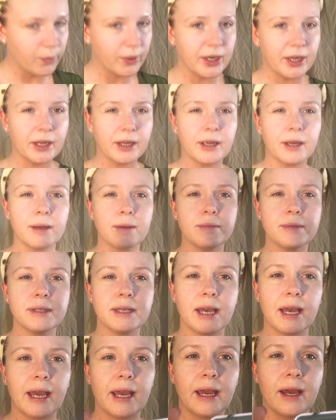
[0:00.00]
when it comes
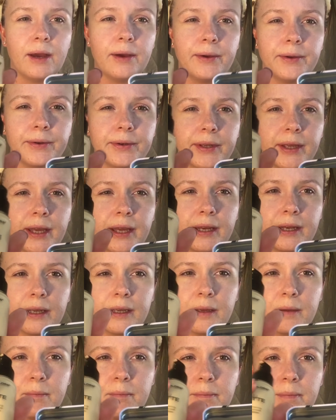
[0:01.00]
out, kind of
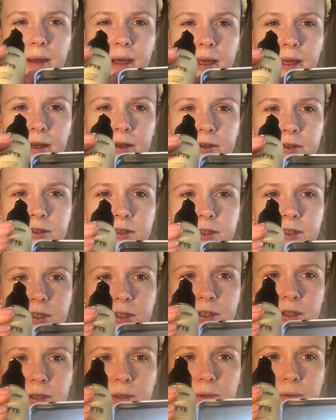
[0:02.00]
compared
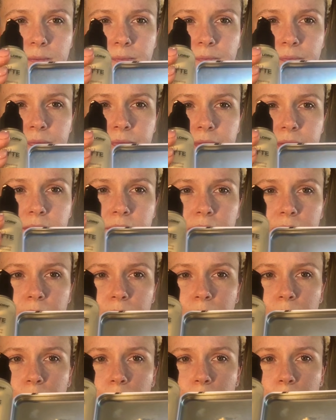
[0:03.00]
to
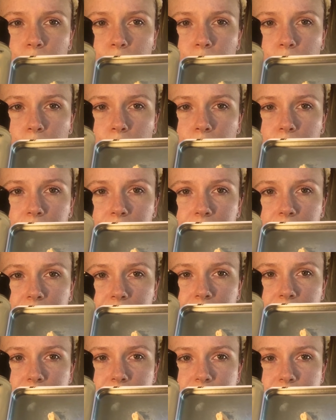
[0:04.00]
what it
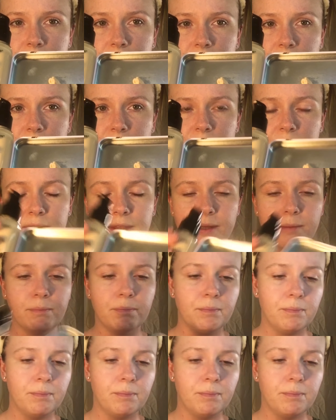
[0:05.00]
is in the